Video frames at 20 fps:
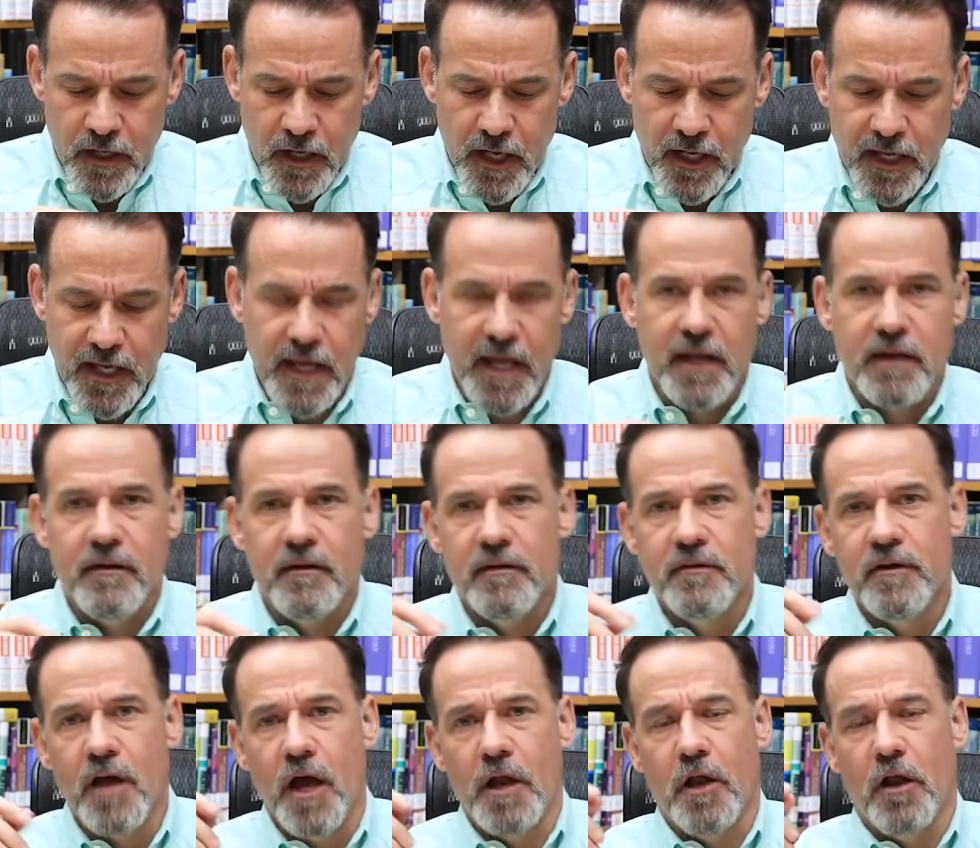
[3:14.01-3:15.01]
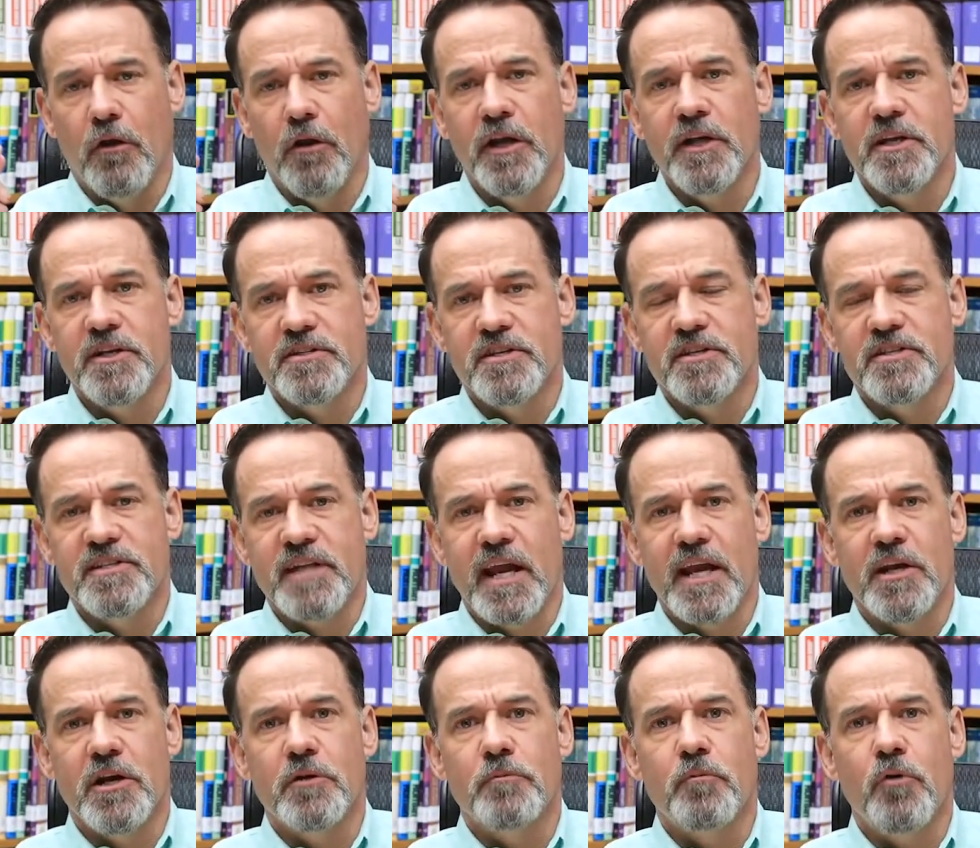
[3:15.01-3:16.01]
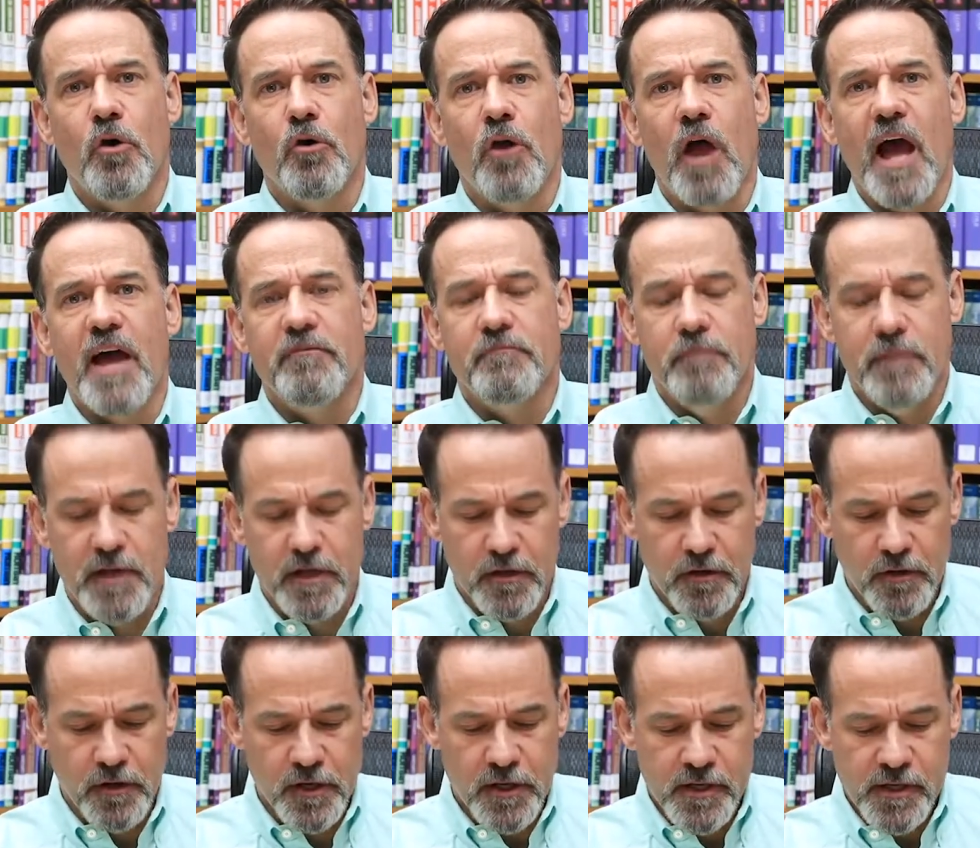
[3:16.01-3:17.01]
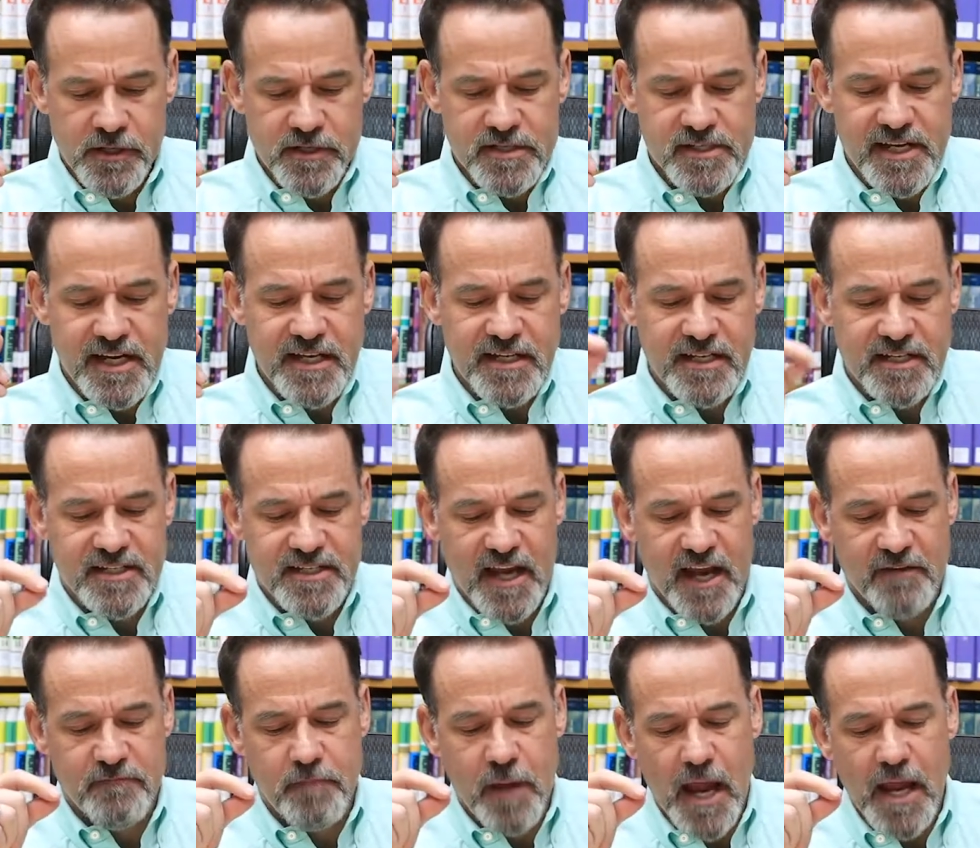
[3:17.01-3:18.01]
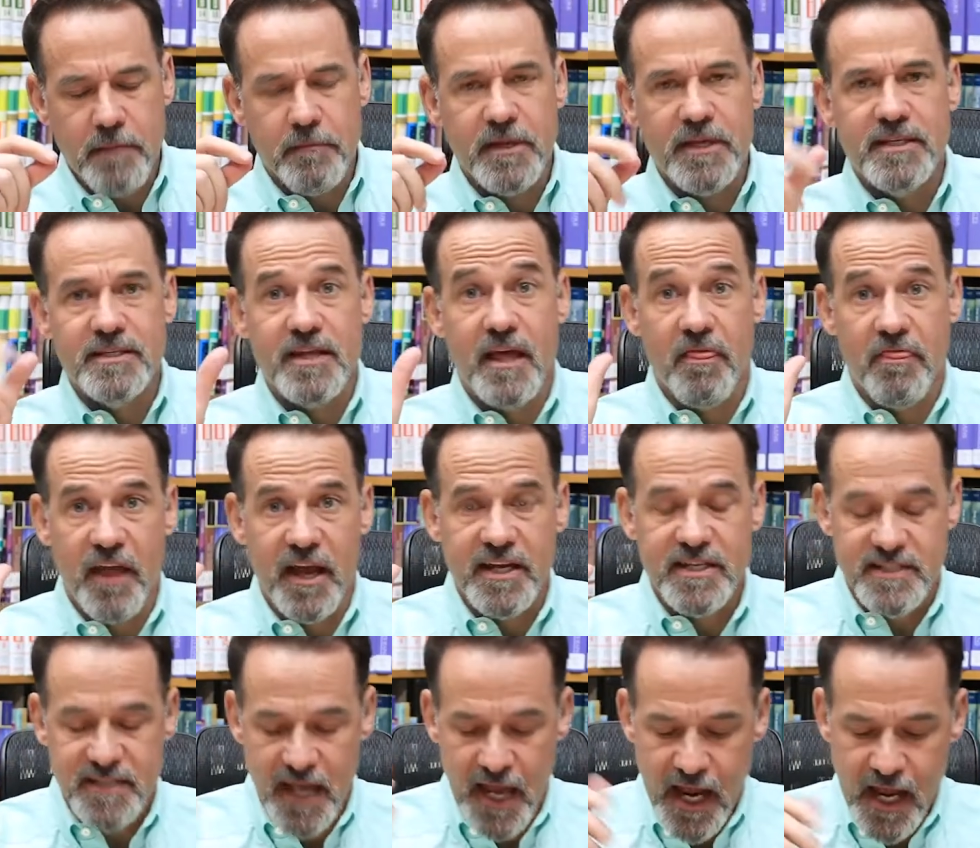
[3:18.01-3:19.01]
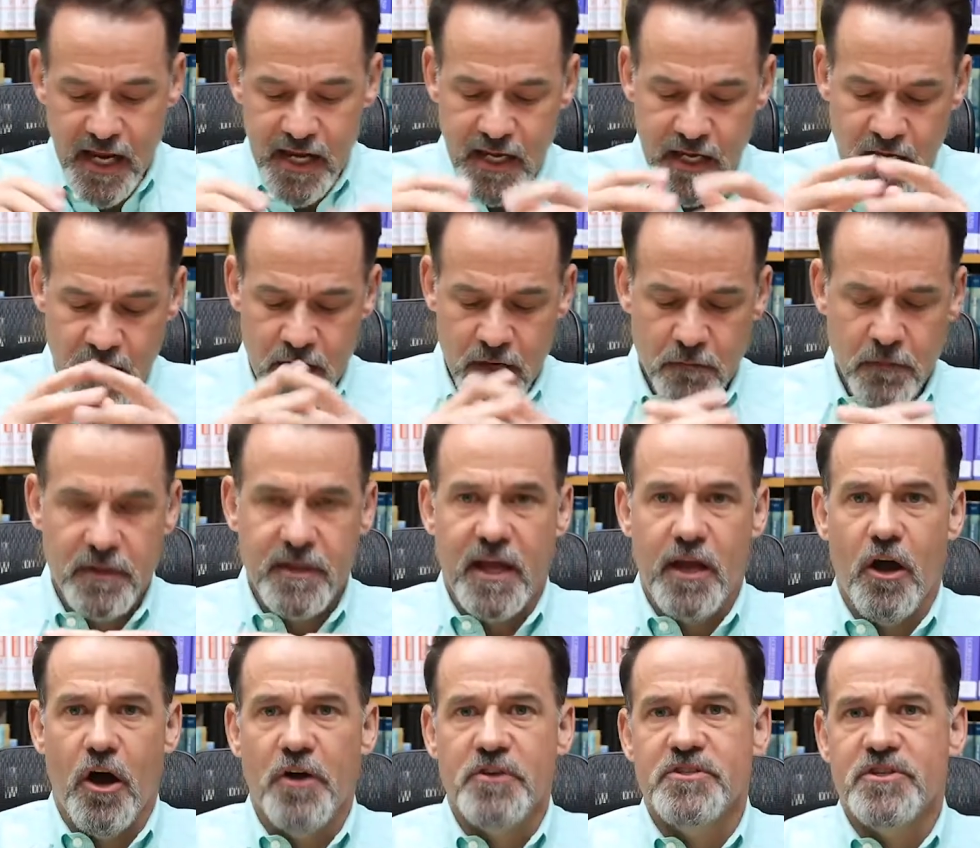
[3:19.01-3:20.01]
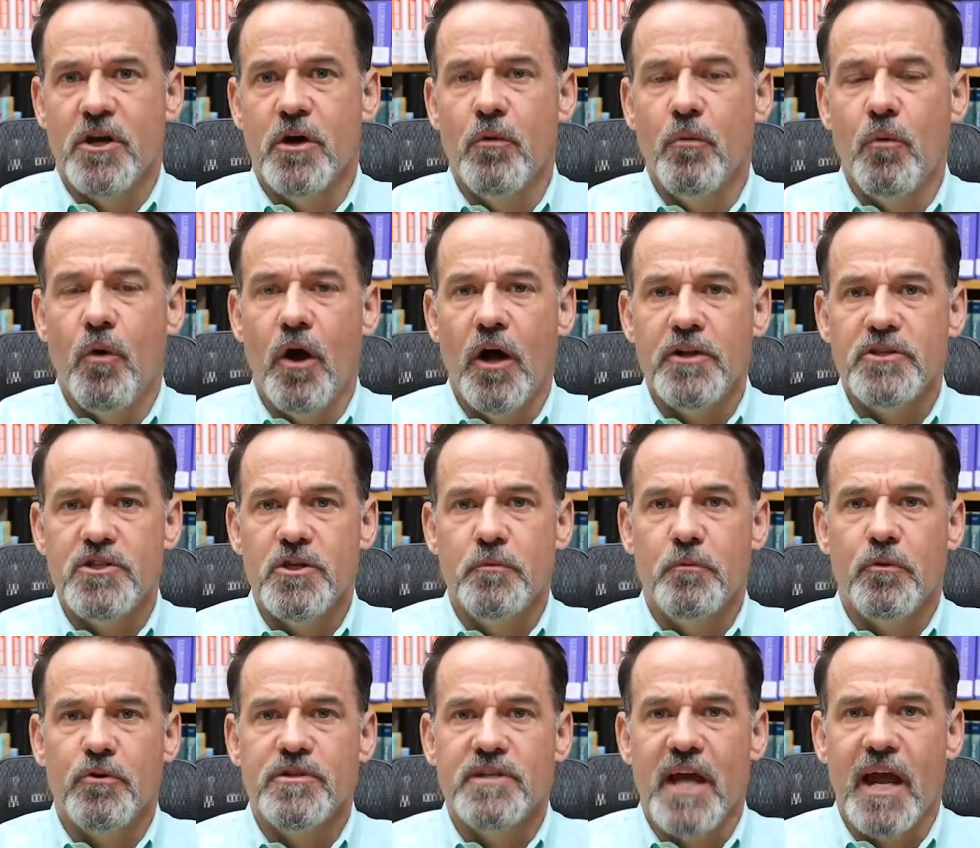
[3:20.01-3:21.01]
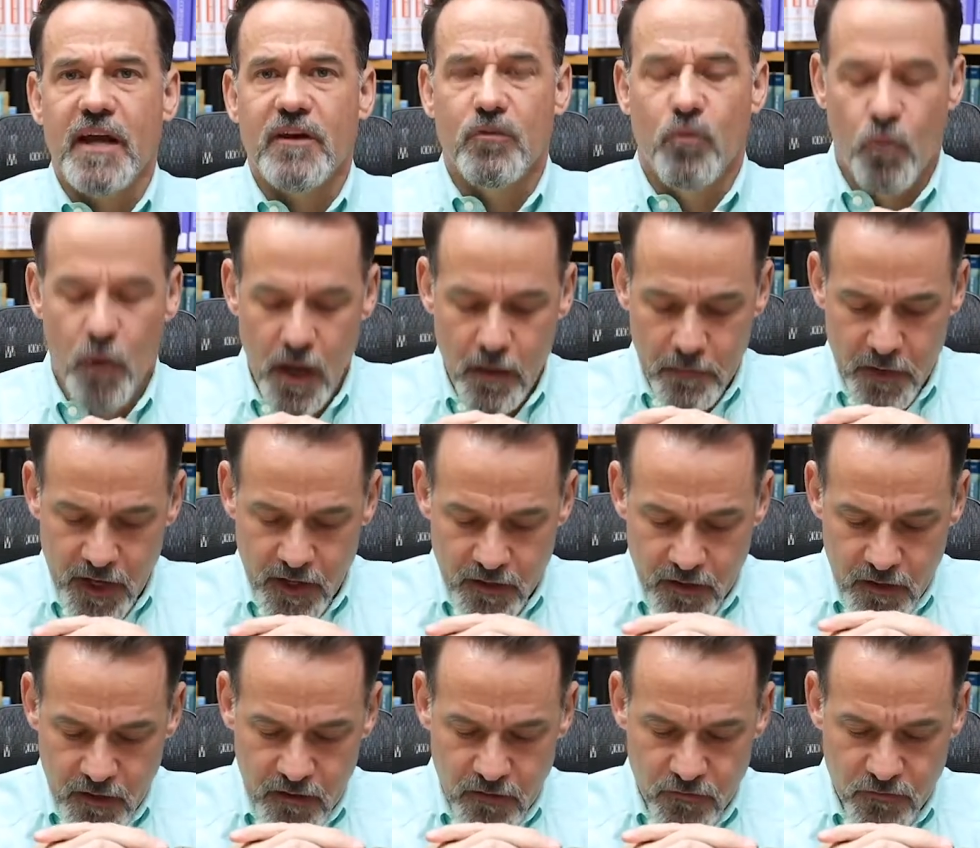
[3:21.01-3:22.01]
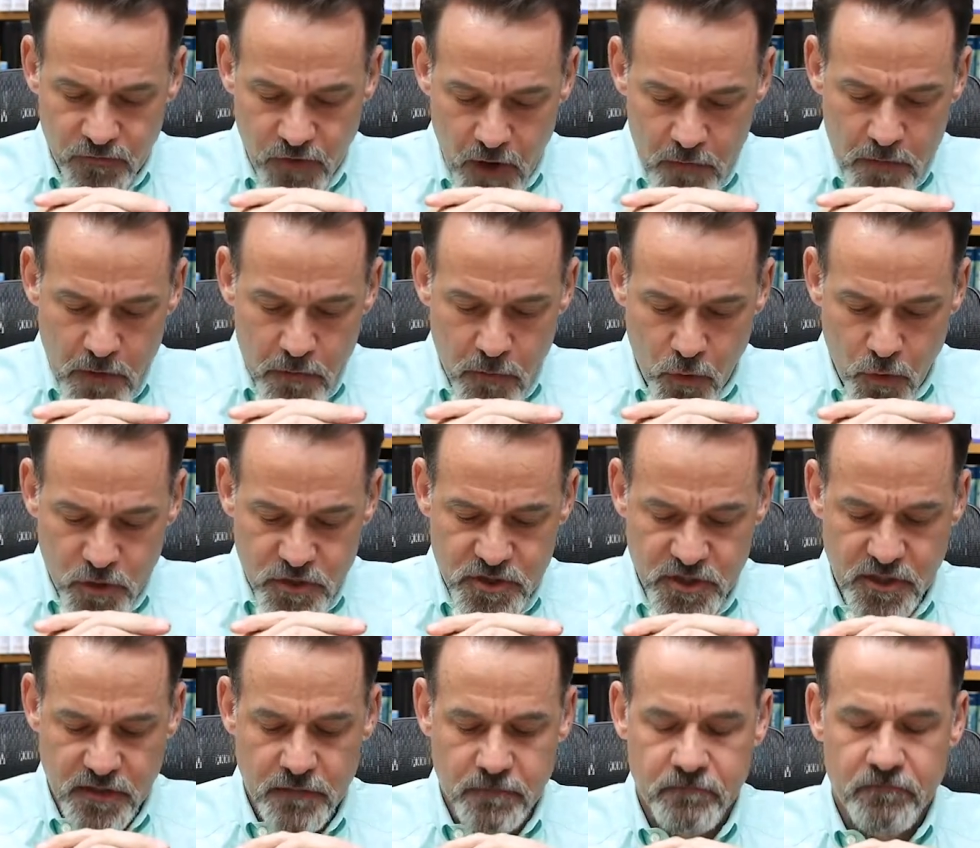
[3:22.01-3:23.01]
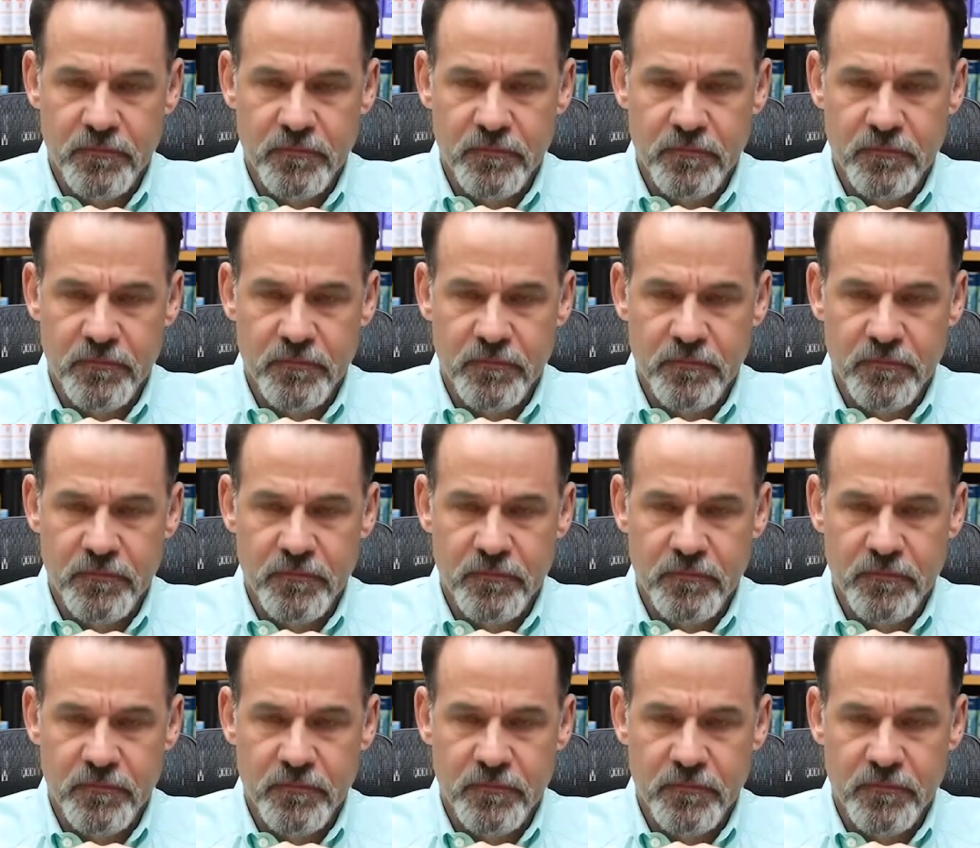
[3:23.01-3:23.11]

Again, not only does a standard pro-life bill seek to save babies, they say, but they also want to protect women from abortion.